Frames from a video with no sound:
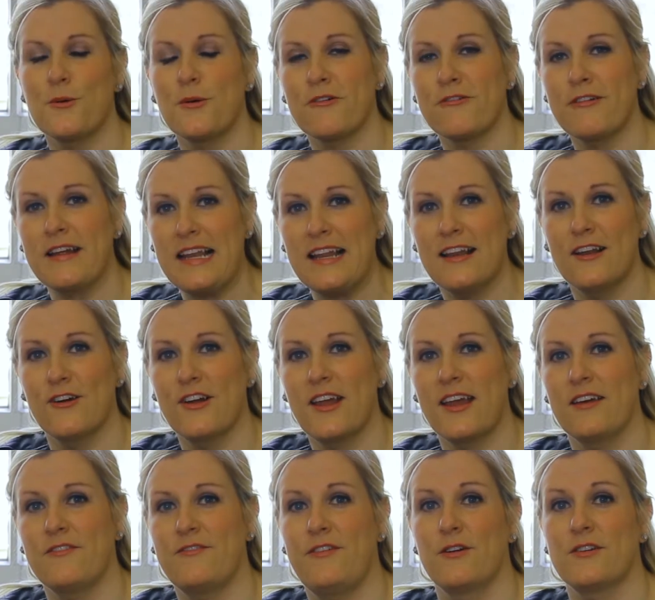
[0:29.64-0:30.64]
So we're really
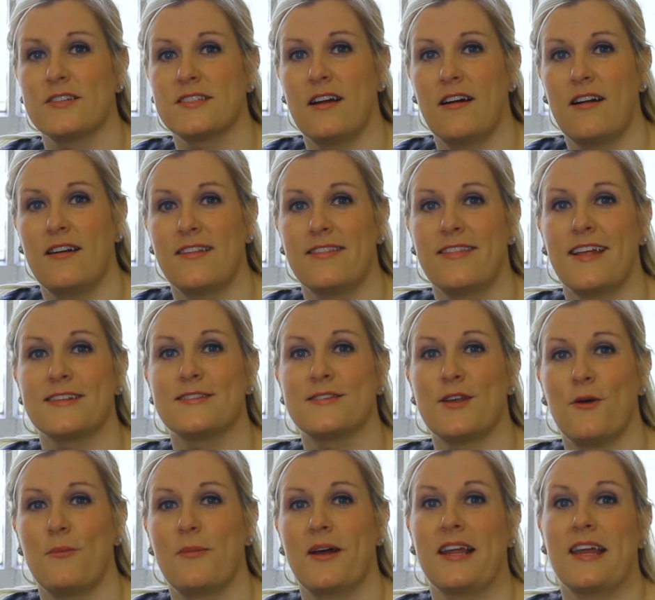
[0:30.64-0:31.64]
lucky at Focus Ireland that
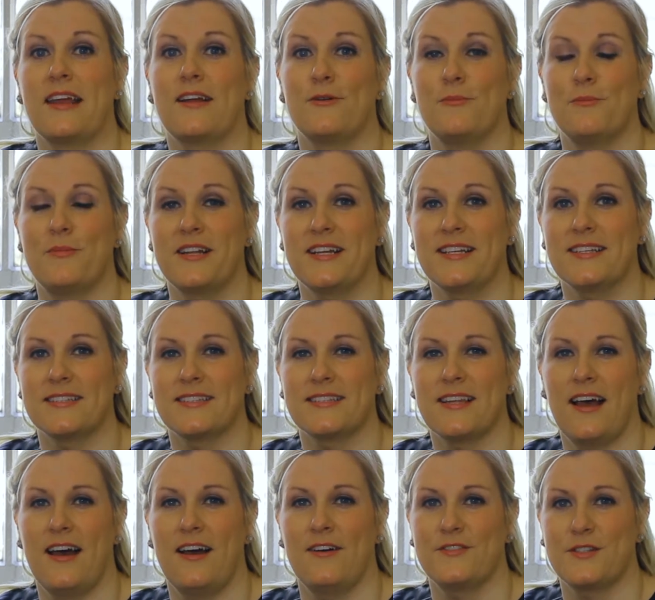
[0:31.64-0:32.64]
so many companies
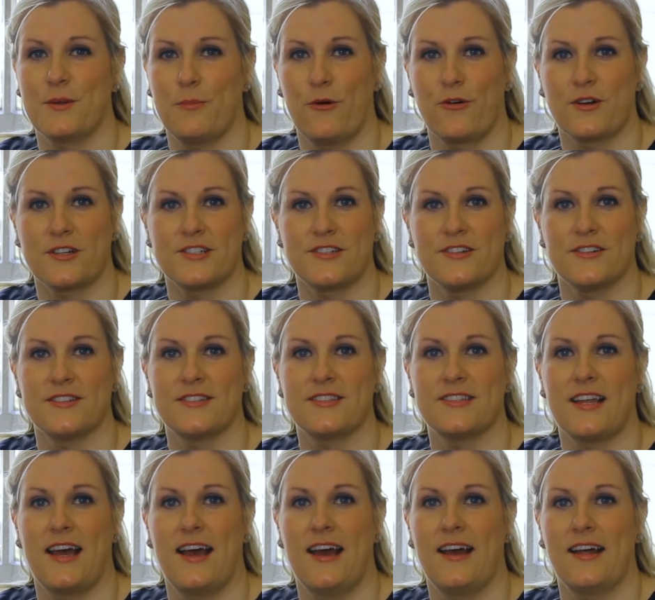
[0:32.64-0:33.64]
have supported
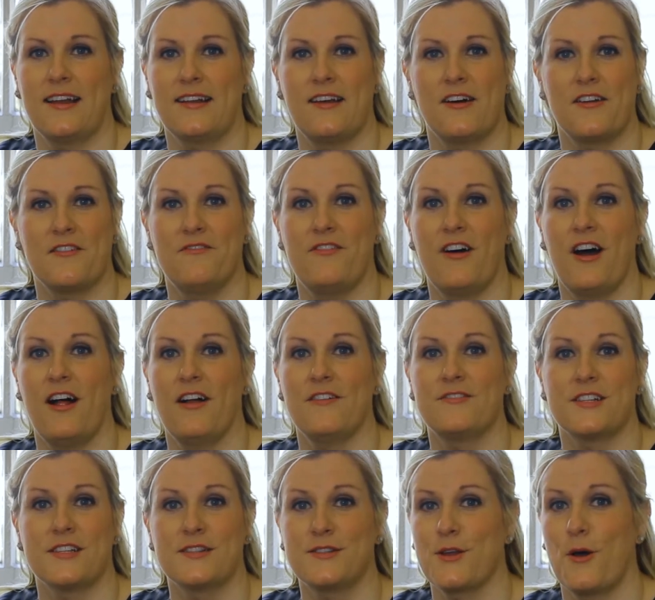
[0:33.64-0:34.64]
us and got
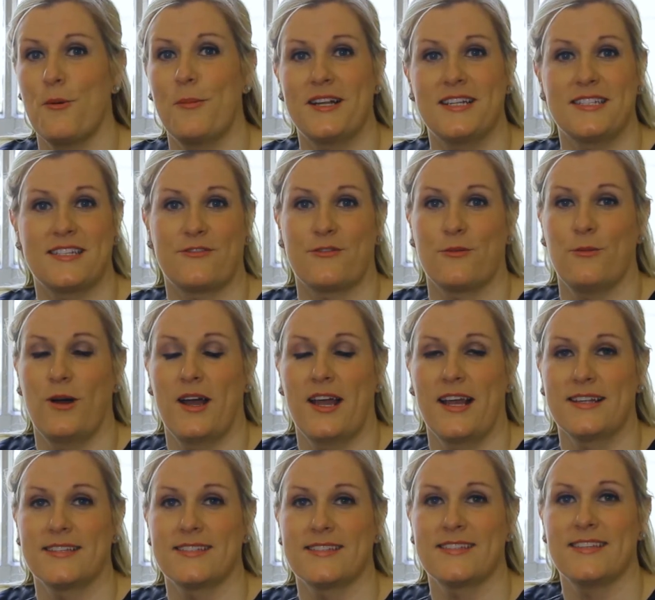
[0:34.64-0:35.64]
involved in so many different
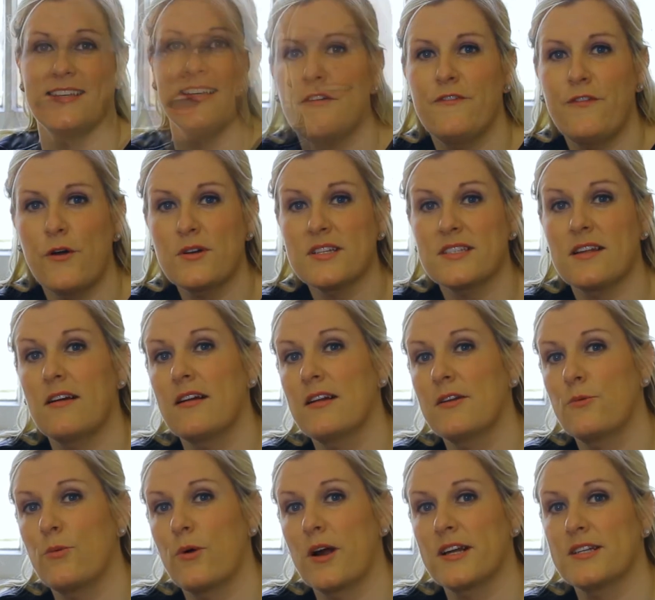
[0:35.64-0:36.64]
ways. Focus
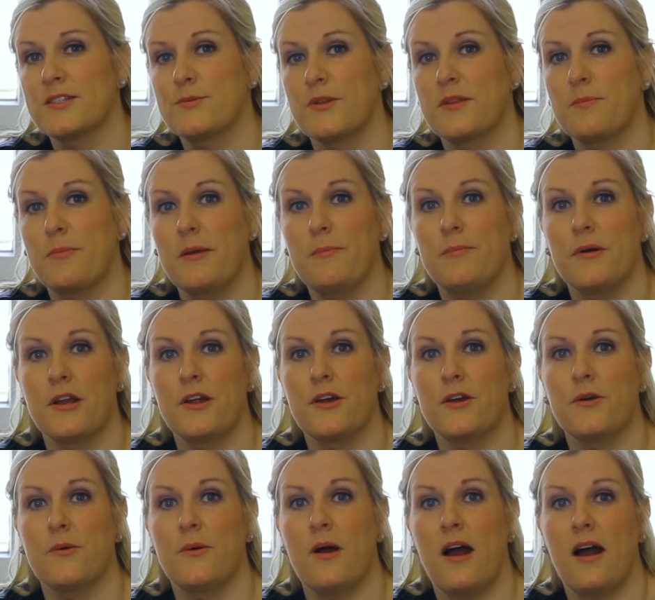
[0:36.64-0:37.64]
Ireland works with people
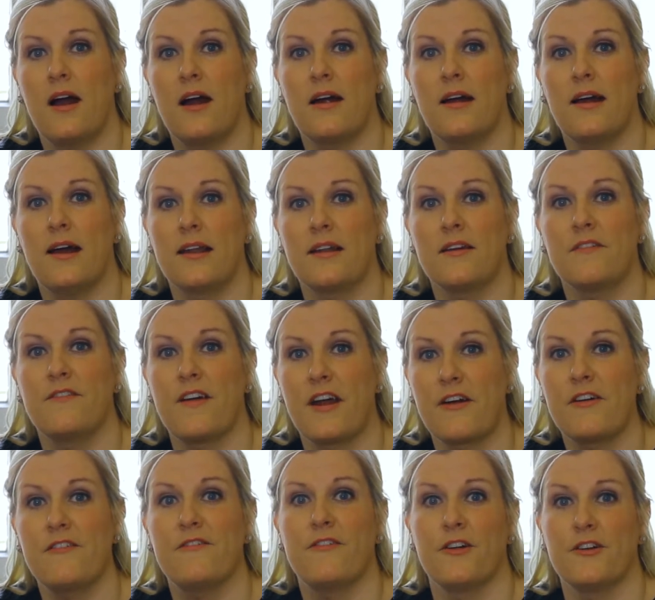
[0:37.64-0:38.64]
who are at a
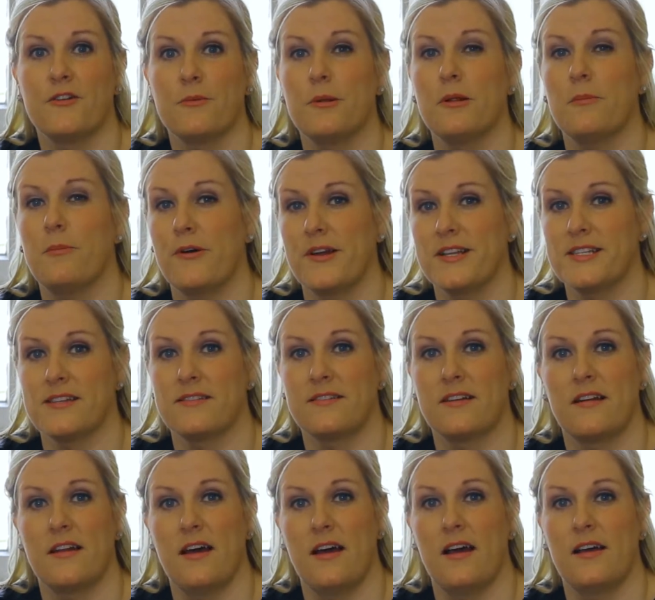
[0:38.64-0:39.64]
very vulnerable point in
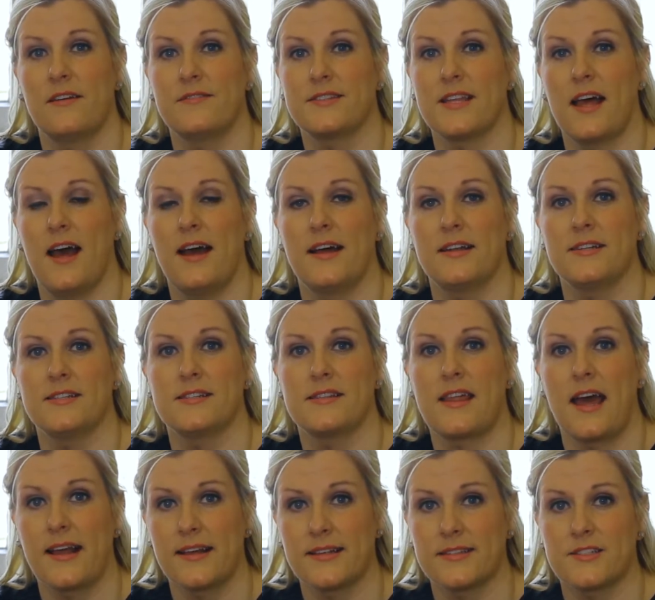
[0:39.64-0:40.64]
their lives, and
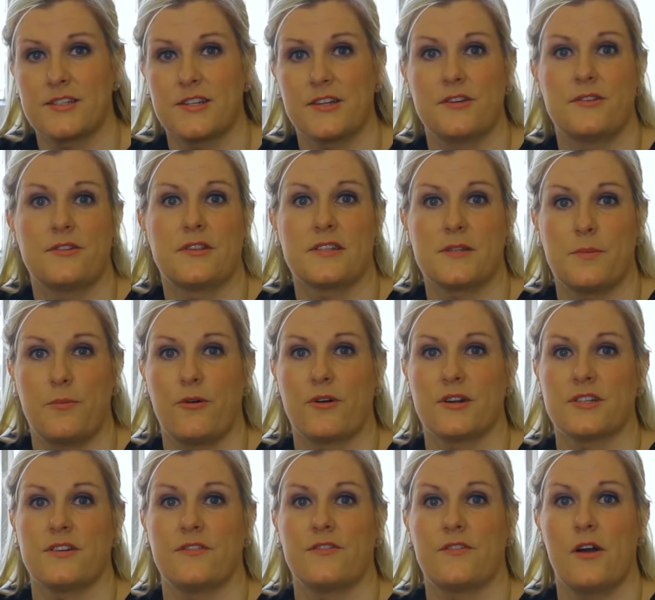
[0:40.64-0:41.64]
thanks to the
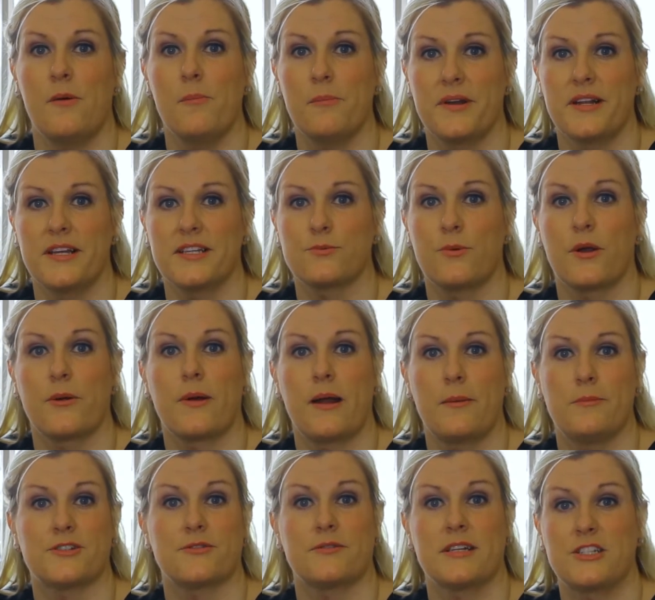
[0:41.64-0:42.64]
support of companies, we were
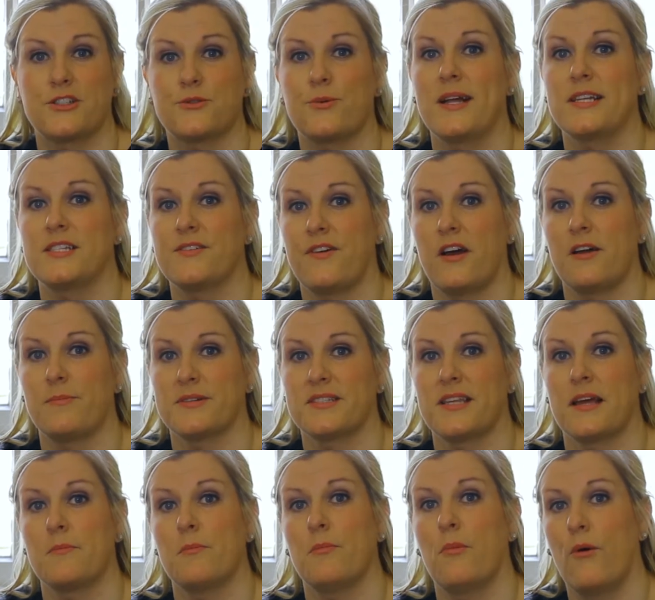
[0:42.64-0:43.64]
able to reach
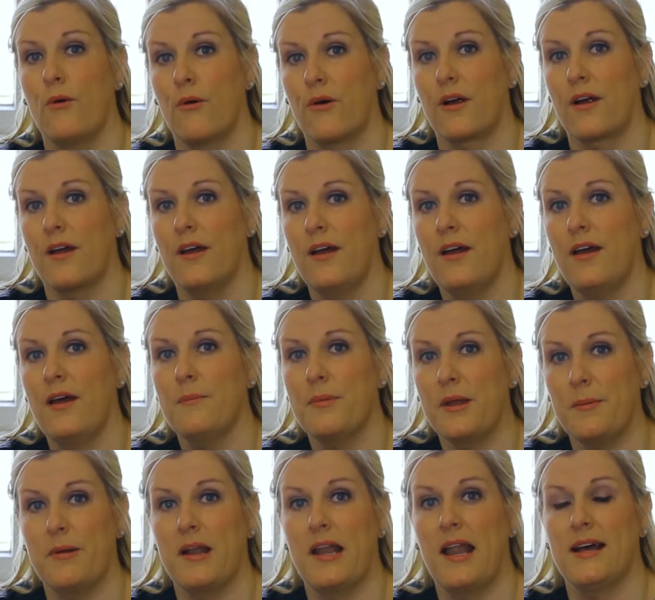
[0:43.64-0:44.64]
25% more
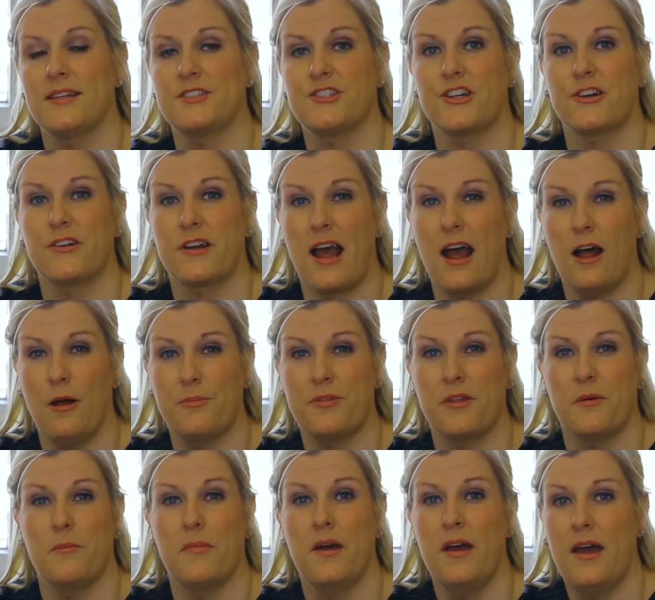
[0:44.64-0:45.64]
people last year and help
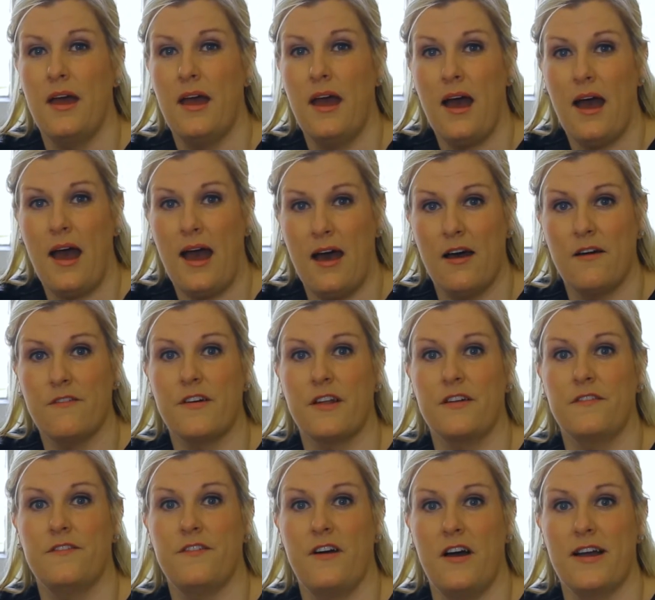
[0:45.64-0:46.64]
them have
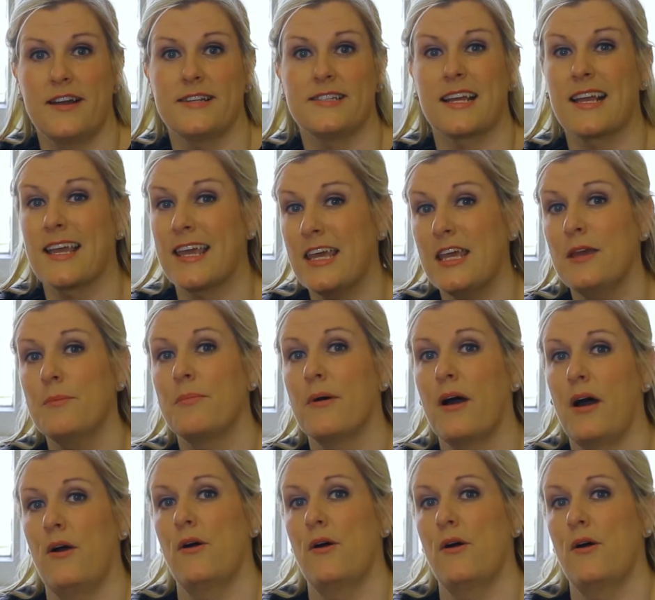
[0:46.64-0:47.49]
and find and keep a